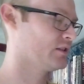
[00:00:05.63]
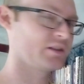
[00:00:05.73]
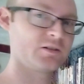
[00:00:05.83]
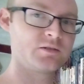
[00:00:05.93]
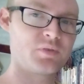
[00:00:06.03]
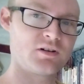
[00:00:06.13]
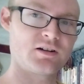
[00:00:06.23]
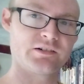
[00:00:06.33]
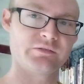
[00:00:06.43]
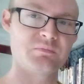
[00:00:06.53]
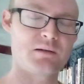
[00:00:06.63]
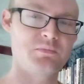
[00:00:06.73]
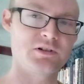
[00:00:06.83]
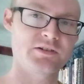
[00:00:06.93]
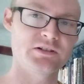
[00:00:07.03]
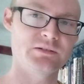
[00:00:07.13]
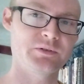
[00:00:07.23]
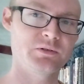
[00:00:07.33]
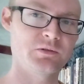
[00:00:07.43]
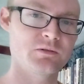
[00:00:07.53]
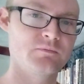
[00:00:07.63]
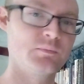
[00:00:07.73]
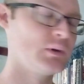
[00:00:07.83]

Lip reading: third part of my bookshelf tour.